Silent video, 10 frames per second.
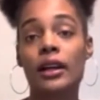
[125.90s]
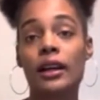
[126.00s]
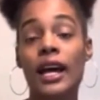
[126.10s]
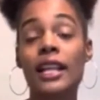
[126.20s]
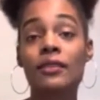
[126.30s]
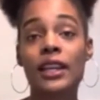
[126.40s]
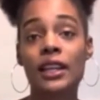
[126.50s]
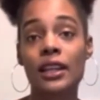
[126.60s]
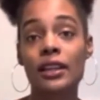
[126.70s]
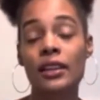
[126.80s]

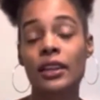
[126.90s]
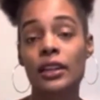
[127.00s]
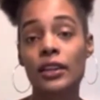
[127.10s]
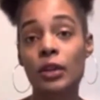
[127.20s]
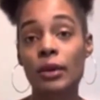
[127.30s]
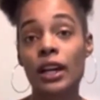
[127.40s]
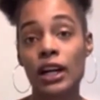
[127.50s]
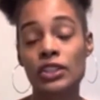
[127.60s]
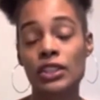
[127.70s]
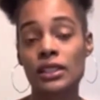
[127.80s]
elevating the human
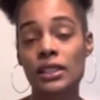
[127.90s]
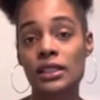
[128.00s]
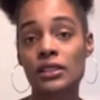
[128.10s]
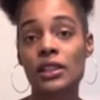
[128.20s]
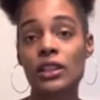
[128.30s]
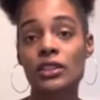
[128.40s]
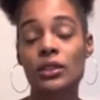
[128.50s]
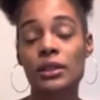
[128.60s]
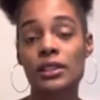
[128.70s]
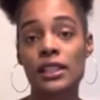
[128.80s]
consciousness, to
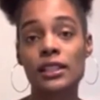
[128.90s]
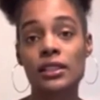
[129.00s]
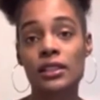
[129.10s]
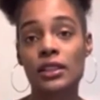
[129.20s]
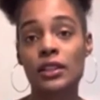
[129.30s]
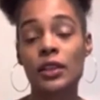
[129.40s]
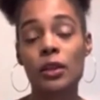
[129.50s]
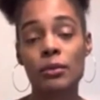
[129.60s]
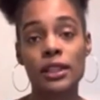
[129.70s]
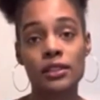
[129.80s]
assist the
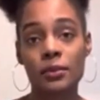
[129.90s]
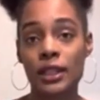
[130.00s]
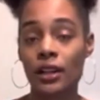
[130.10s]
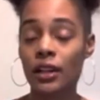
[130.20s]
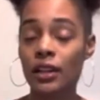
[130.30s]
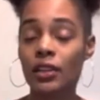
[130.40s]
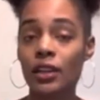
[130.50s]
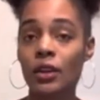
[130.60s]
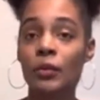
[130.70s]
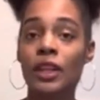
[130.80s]
humans of planet Earth
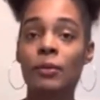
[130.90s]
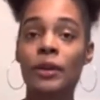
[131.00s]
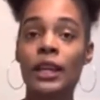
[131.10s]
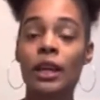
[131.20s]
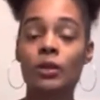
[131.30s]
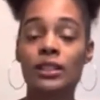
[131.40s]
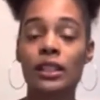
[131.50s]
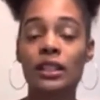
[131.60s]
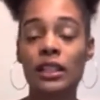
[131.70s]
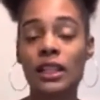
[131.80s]
with being able to
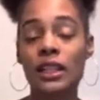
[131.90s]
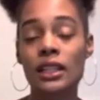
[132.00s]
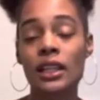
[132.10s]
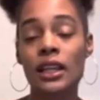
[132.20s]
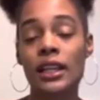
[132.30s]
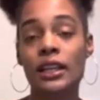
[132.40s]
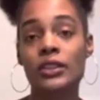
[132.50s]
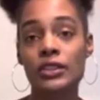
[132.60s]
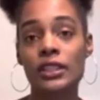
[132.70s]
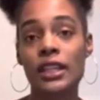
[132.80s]
glean and
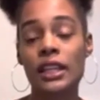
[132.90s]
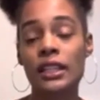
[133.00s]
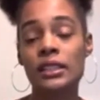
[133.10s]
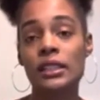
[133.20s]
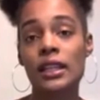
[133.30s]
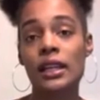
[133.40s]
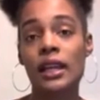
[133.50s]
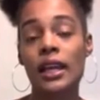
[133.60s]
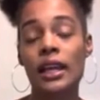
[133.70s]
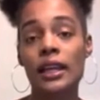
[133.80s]
understand
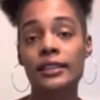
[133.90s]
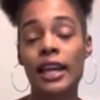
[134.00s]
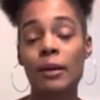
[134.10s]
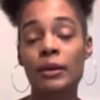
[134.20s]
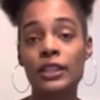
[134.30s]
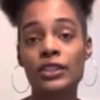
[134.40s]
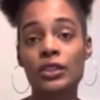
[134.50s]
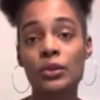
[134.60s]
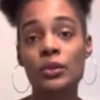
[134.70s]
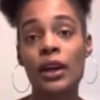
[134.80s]
and tap
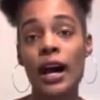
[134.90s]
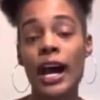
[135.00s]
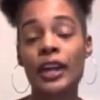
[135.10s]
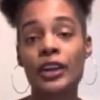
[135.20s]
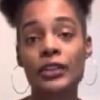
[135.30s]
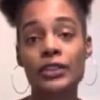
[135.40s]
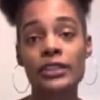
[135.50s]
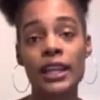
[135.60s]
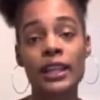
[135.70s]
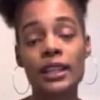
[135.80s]
into higher
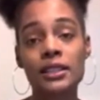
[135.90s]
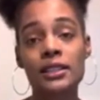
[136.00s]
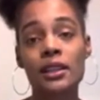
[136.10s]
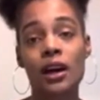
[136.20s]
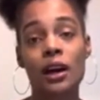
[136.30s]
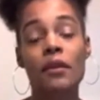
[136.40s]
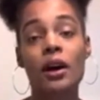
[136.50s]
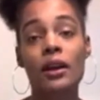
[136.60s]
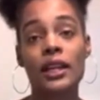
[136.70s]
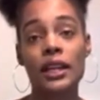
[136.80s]
understandings of all
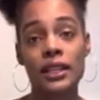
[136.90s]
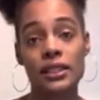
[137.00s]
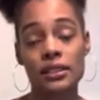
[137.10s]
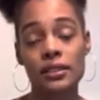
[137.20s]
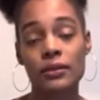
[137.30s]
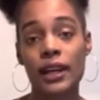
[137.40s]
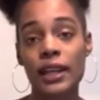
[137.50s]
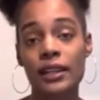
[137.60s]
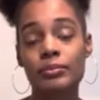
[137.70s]
that is, right?